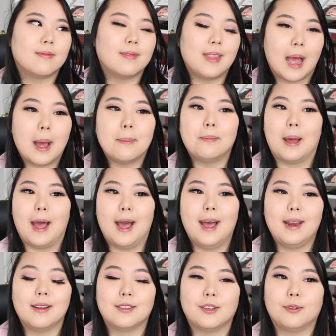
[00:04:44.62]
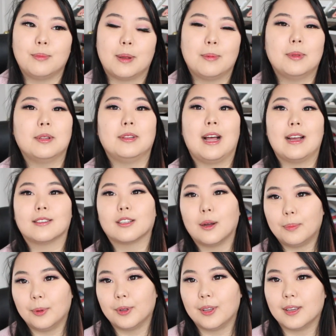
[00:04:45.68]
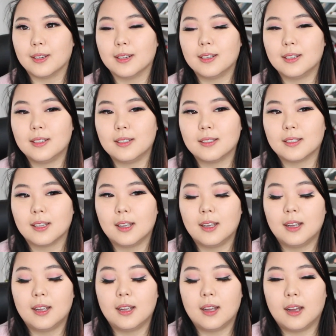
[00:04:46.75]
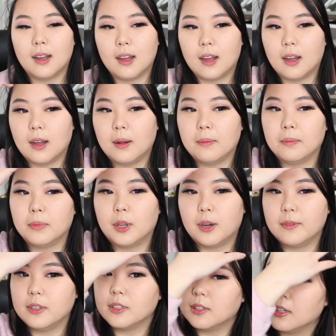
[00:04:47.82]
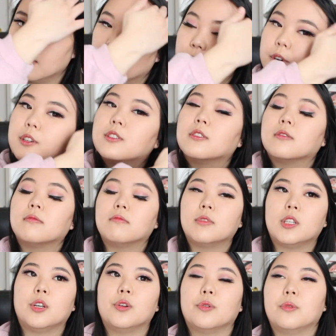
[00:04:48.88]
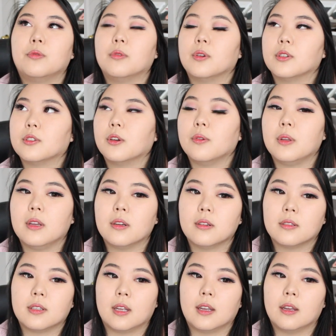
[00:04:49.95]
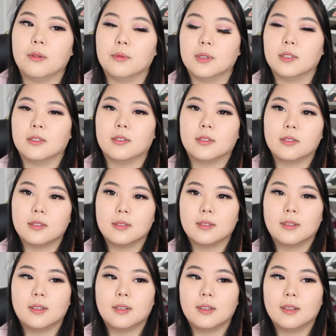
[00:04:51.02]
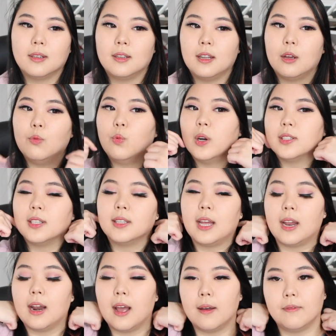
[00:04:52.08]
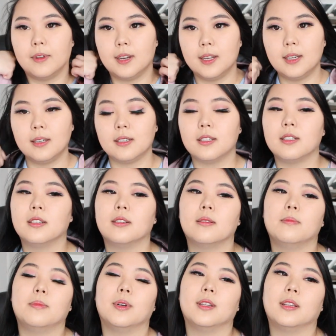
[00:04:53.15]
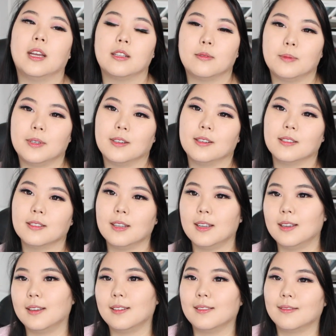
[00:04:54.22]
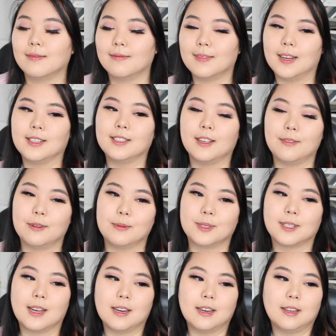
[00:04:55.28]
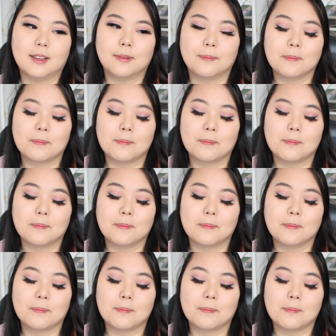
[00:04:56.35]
that bad until maybe the last couple of years. Obviously the first 2 or so years, like, it wasn't that evident, but that's because like GOT7 was kind of